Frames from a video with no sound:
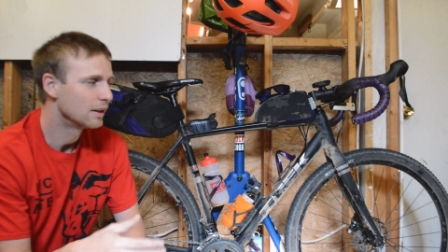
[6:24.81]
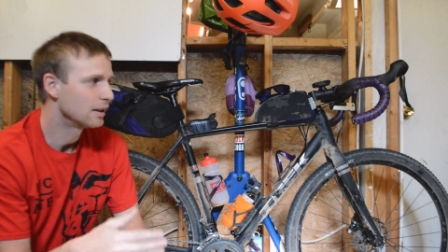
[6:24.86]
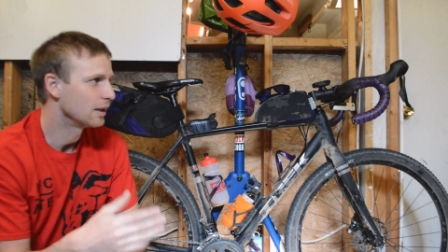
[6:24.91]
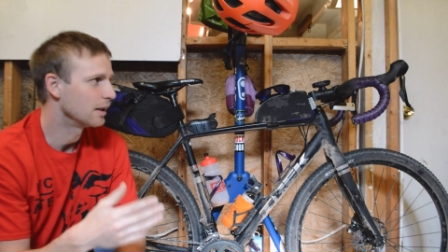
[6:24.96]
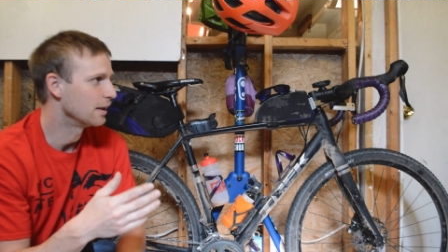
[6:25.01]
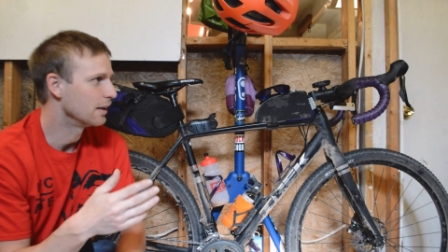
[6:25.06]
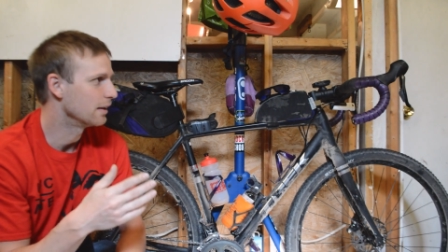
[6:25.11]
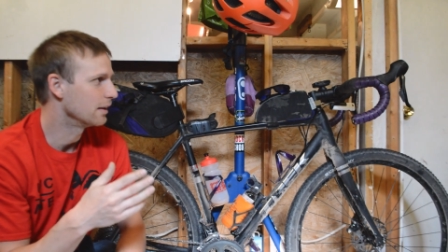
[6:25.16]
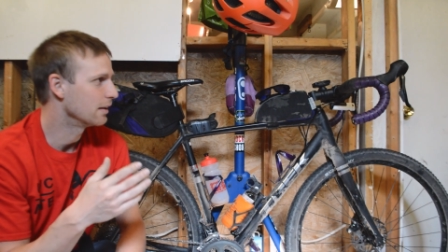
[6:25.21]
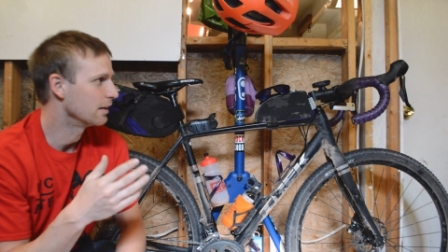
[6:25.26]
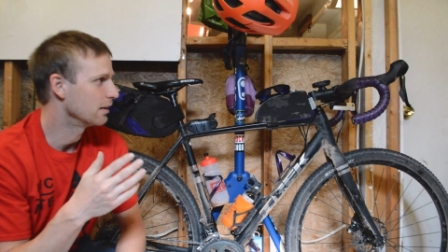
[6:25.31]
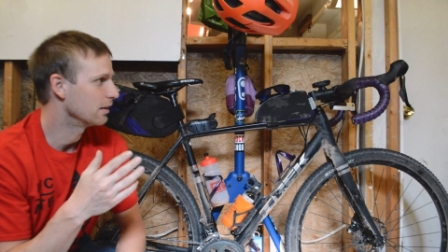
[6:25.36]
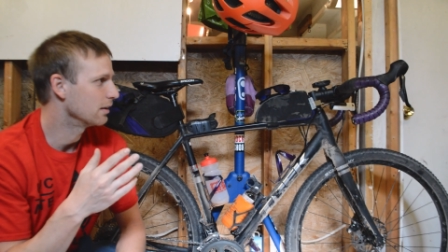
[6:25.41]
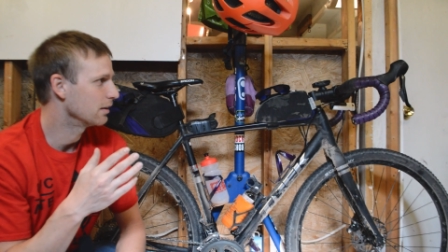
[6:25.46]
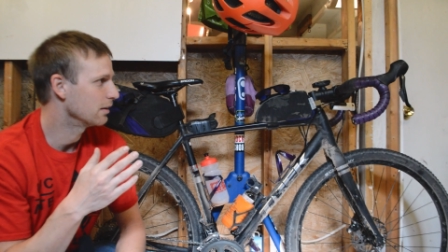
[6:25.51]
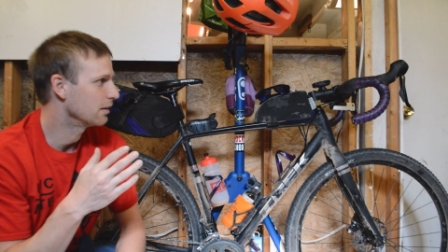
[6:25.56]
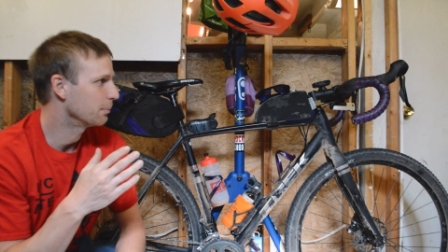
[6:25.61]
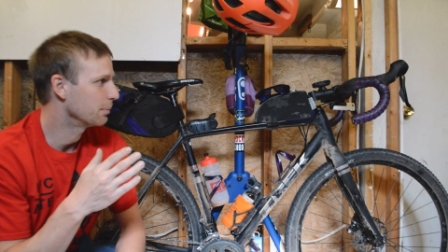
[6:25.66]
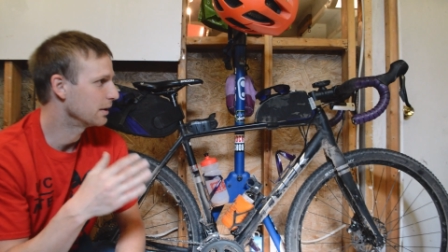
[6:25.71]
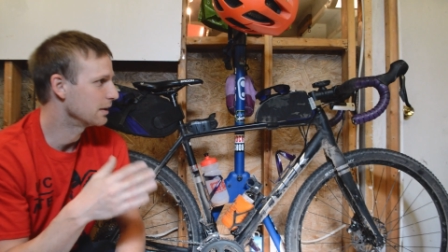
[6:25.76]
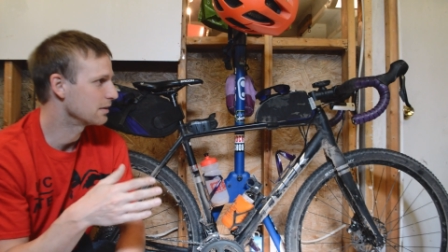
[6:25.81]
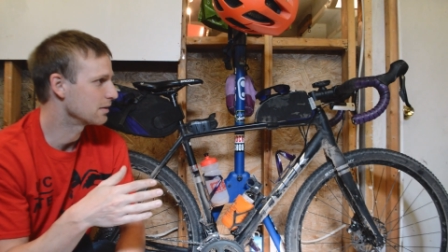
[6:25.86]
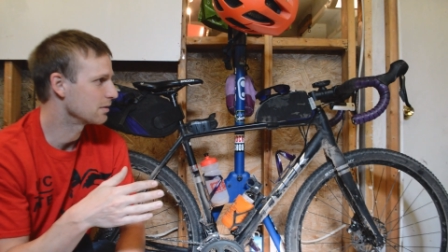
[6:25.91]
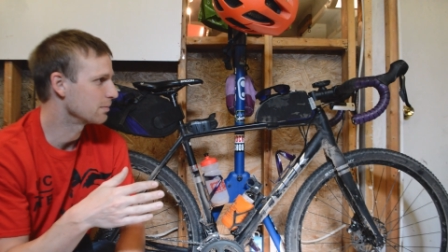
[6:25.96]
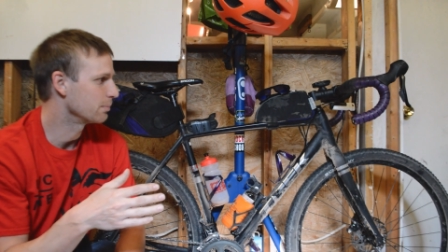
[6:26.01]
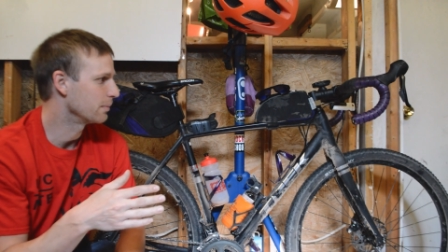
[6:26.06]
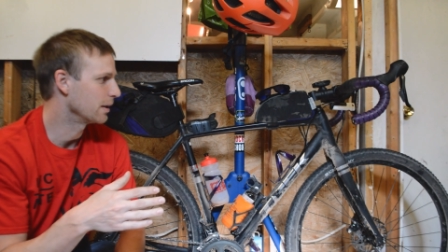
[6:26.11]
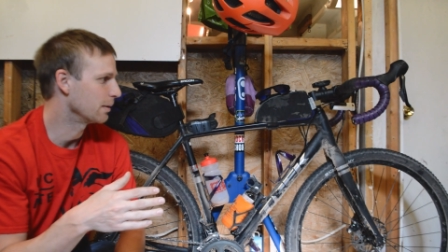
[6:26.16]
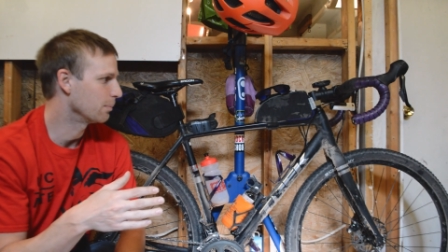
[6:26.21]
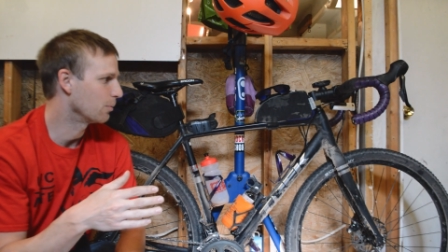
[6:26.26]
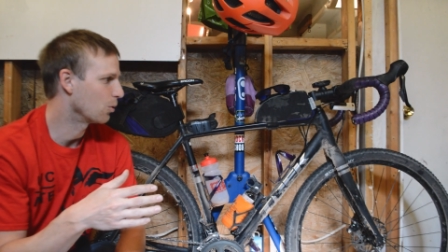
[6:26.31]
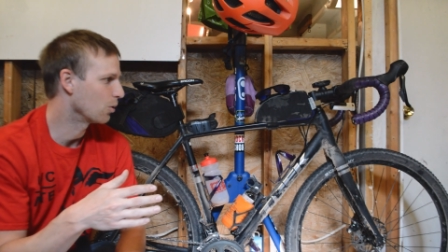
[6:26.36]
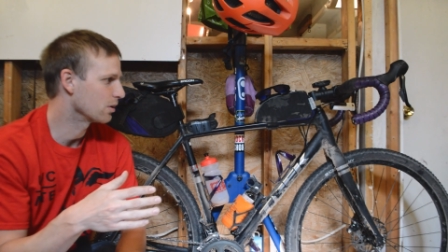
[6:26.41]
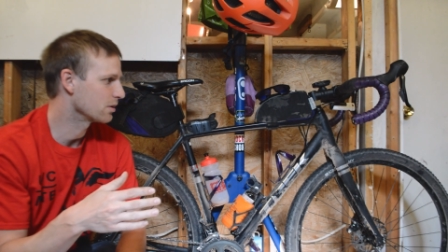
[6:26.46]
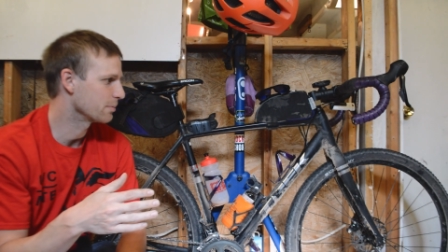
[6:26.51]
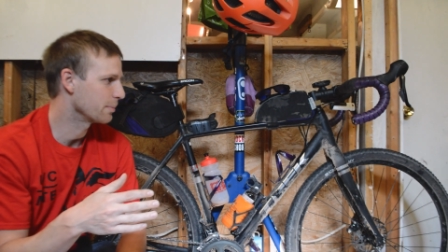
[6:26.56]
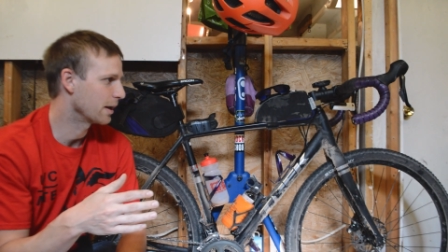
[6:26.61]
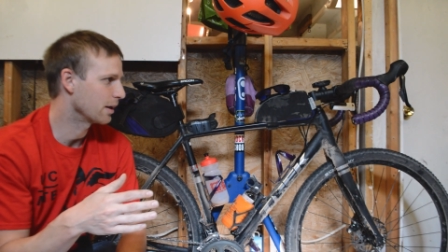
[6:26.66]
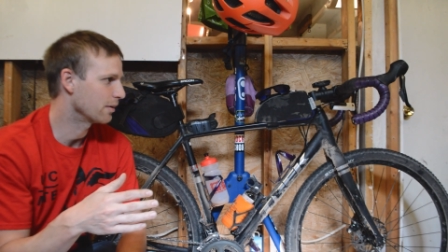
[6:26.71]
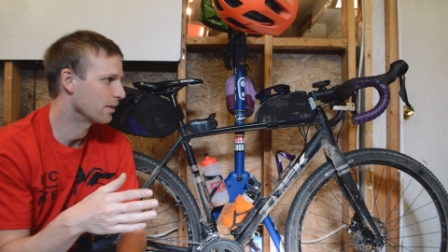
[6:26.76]
And the, the Blaze is meant more
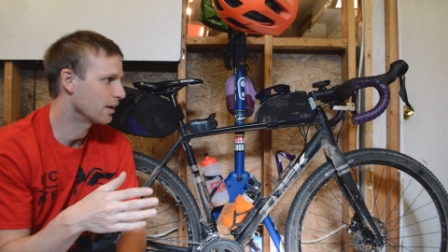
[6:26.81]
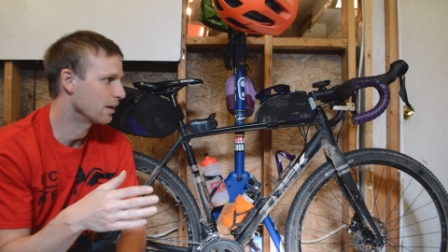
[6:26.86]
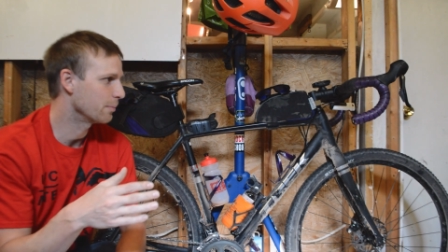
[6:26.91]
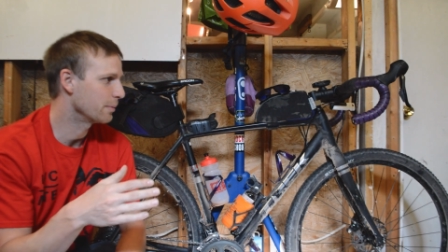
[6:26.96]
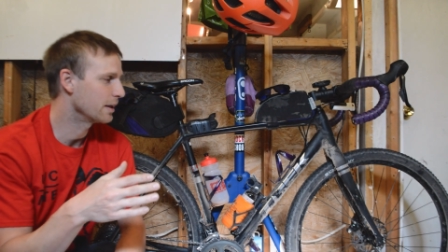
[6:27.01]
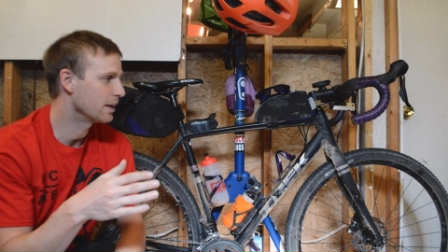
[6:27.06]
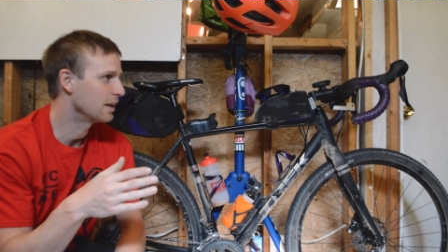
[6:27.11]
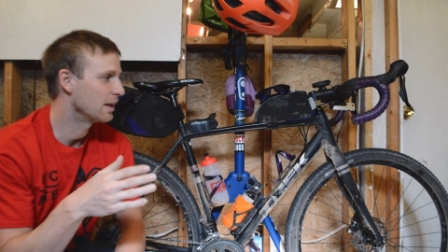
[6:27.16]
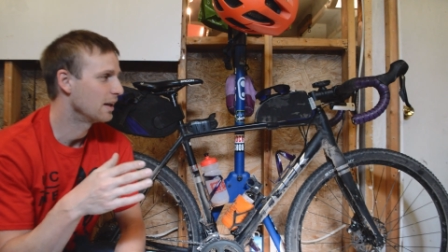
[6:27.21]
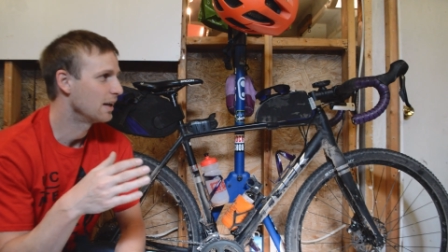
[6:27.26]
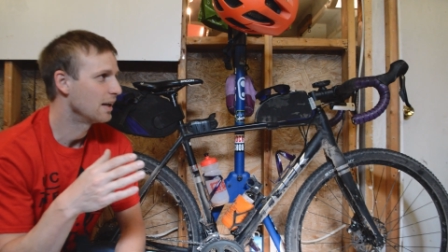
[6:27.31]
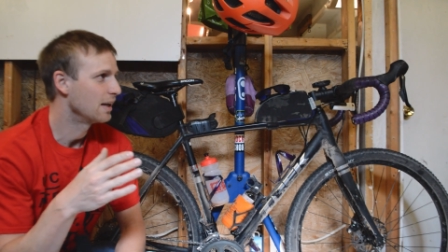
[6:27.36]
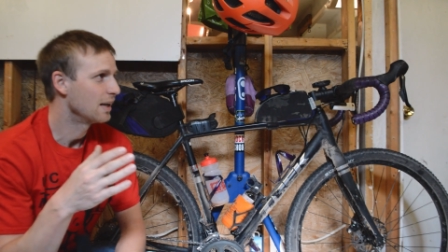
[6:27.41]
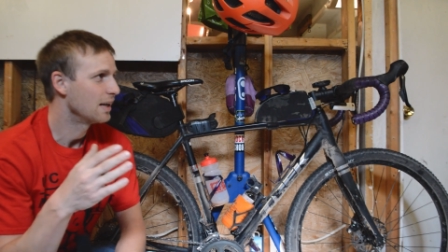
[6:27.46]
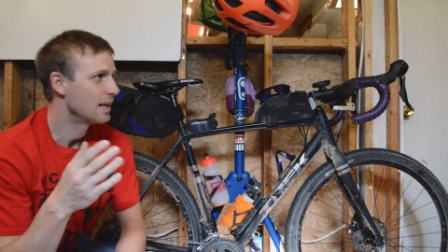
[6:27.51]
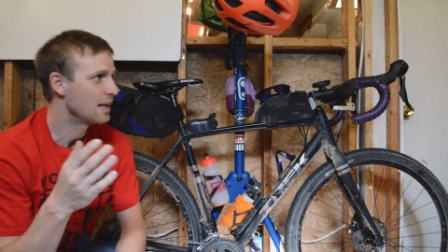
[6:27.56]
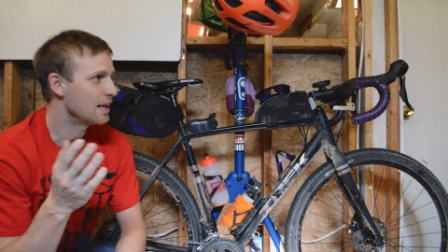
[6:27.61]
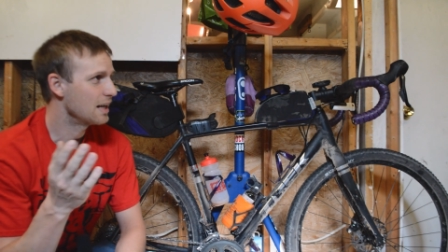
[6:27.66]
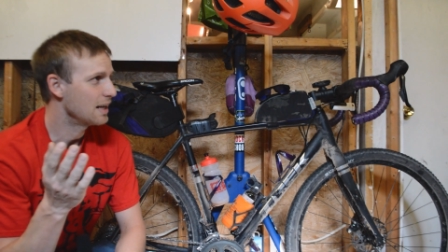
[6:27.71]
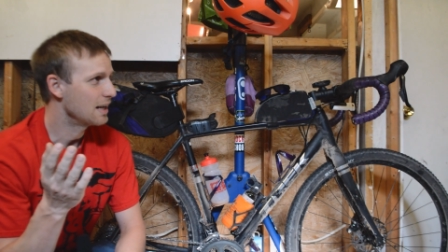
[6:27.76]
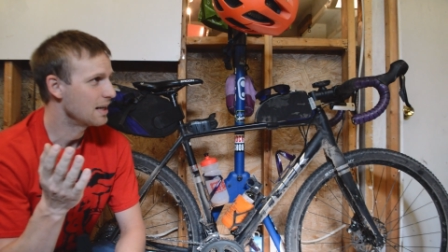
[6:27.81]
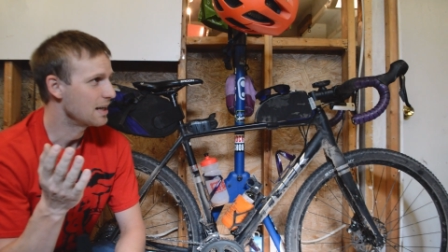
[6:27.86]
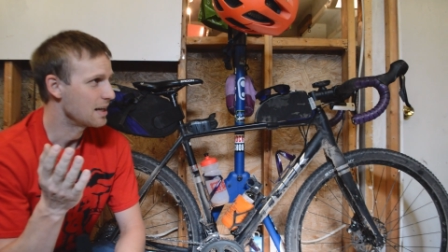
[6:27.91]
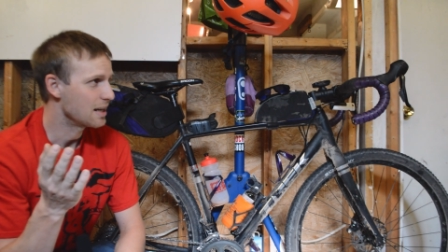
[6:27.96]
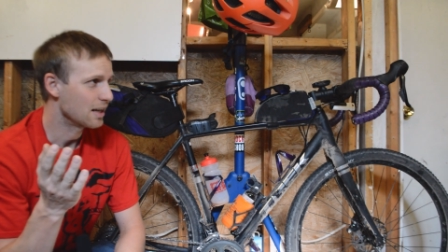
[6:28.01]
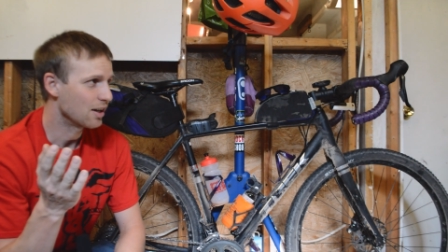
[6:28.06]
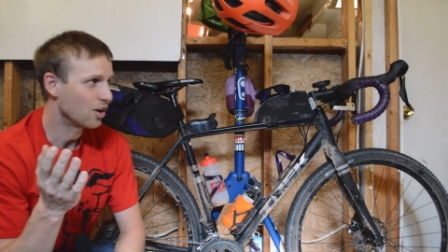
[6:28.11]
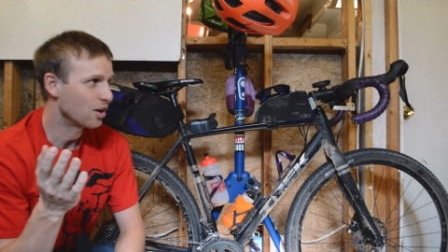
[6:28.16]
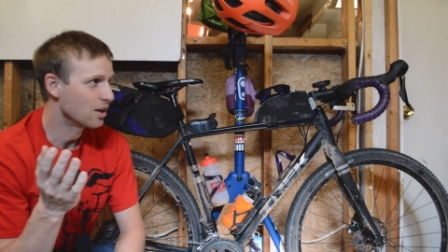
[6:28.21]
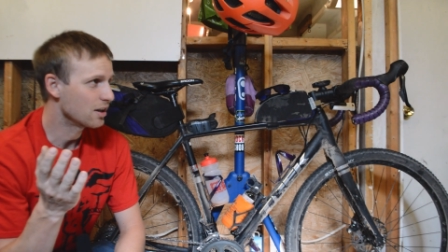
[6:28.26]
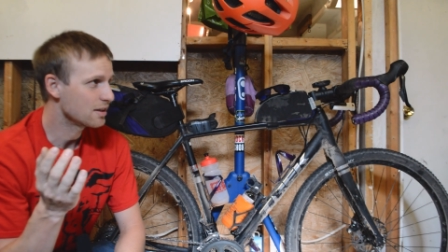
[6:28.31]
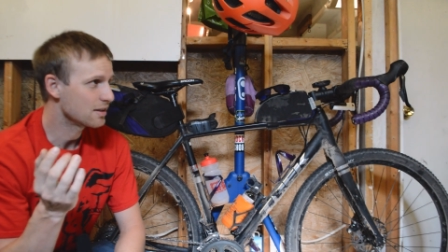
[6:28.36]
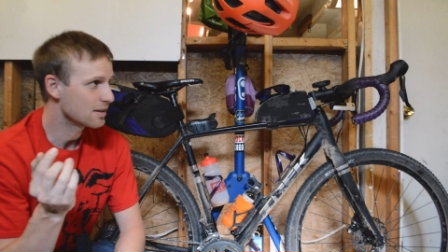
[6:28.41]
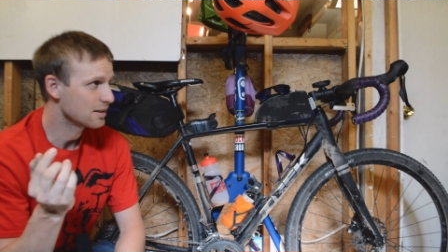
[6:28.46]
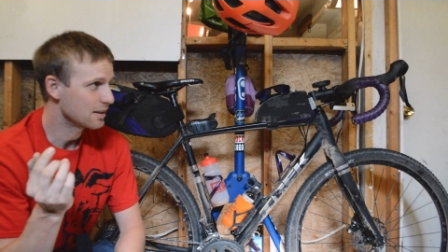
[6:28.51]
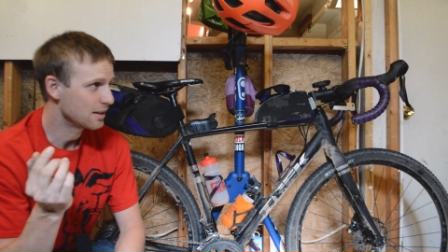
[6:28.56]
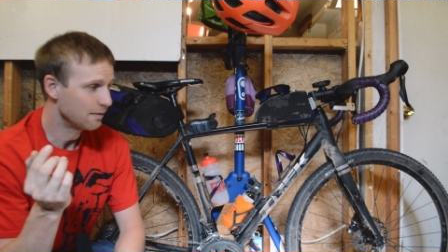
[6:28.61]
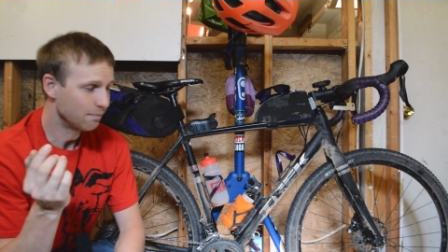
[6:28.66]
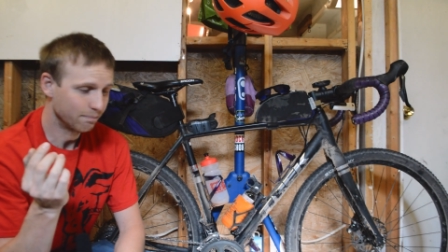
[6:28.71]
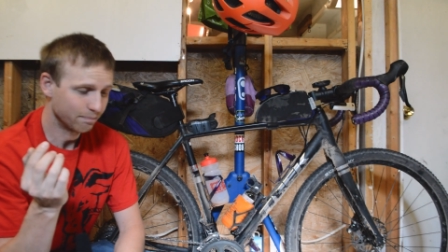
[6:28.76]
as a mountain helmet and it
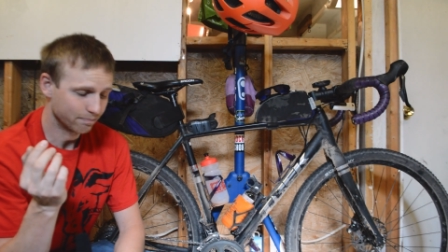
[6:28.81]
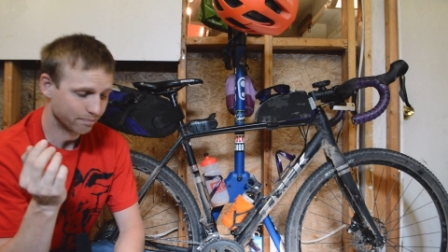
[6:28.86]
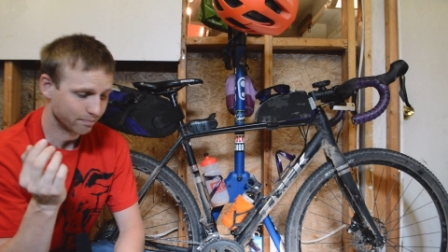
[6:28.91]
honestly,